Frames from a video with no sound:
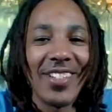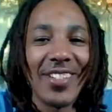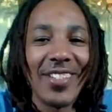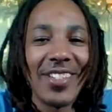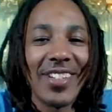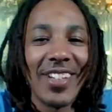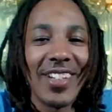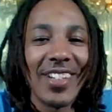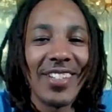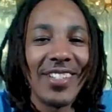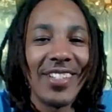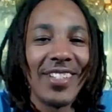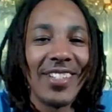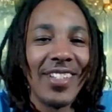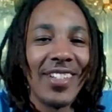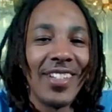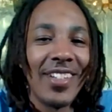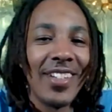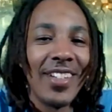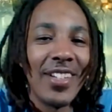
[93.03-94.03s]
okay.
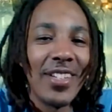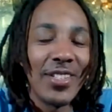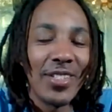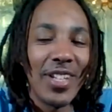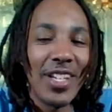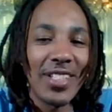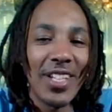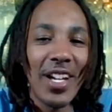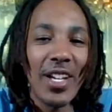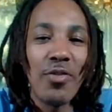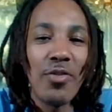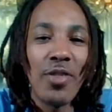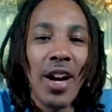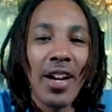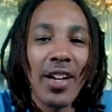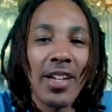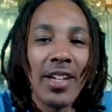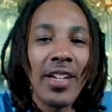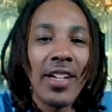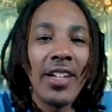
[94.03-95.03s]
So that's how you got
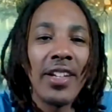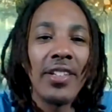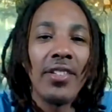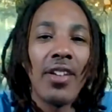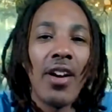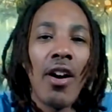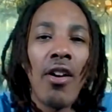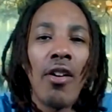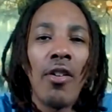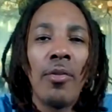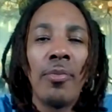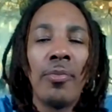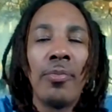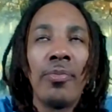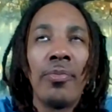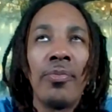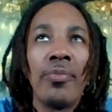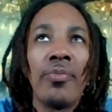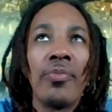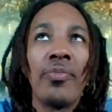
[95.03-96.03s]
in. What
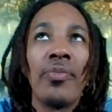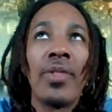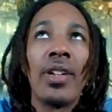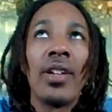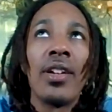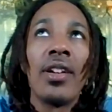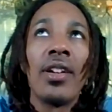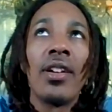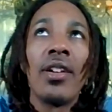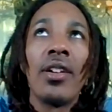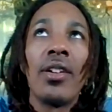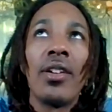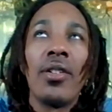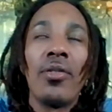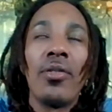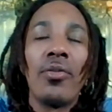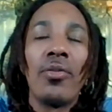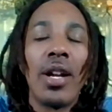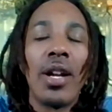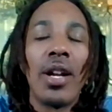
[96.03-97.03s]

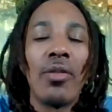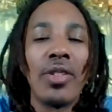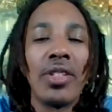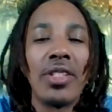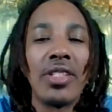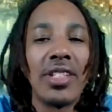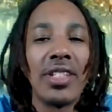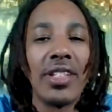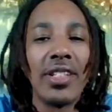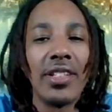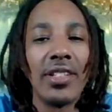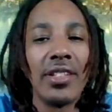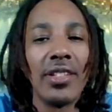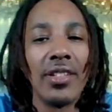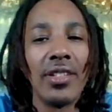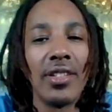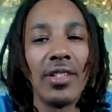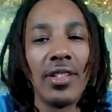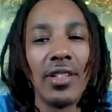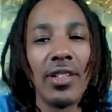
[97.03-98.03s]
I want to say.
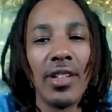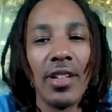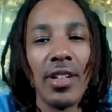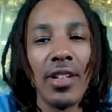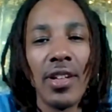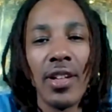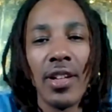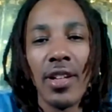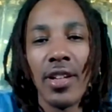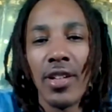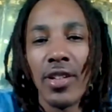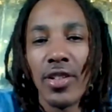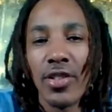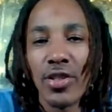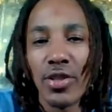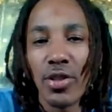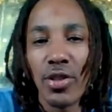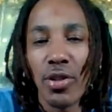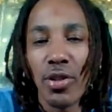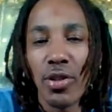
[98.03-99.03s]

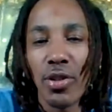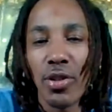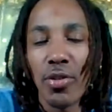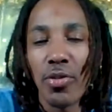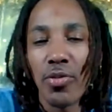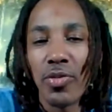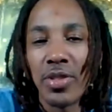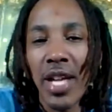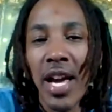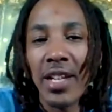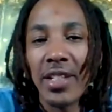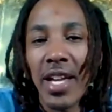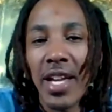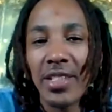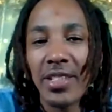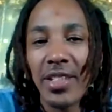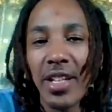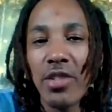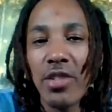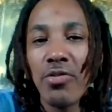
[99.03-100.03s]
So
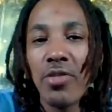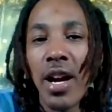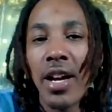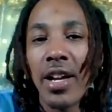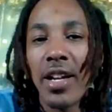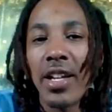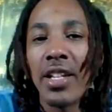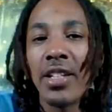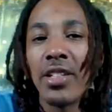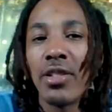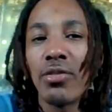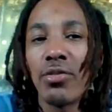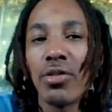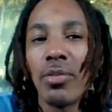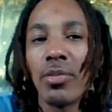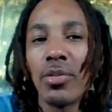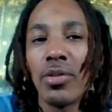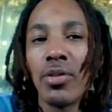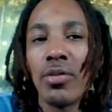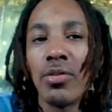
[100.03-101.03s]
that's how you got into
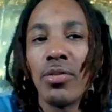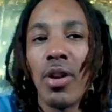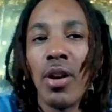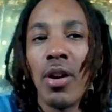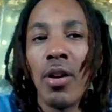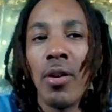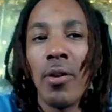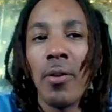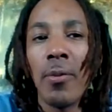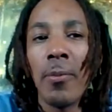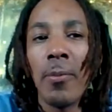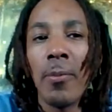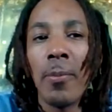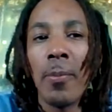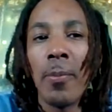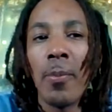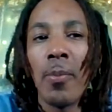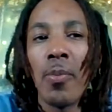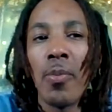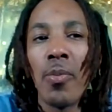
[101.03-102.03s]
crypto.
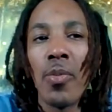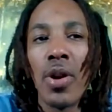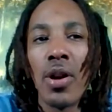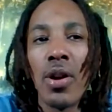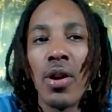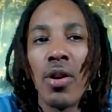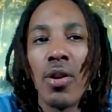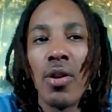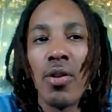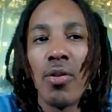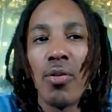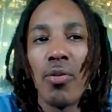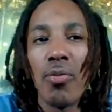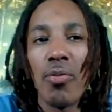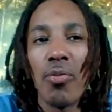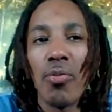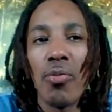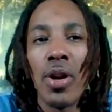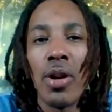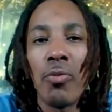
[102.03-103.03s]

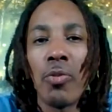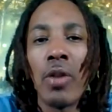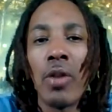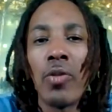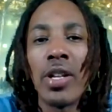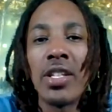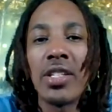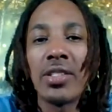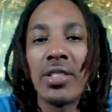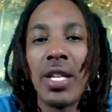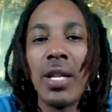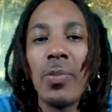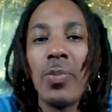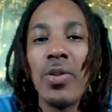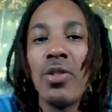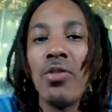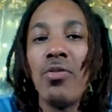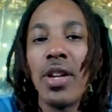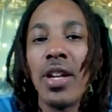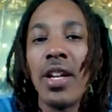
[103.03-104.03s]
What is keeping
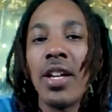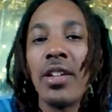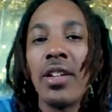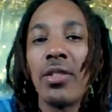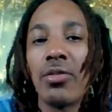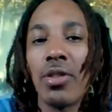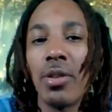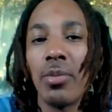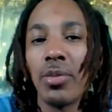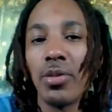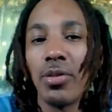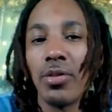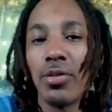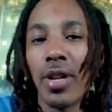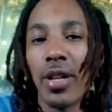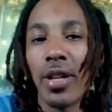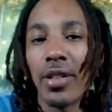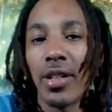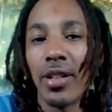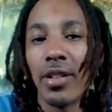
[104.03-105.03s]
you in crypto
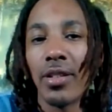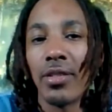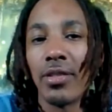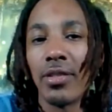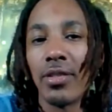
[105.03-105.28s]
right now?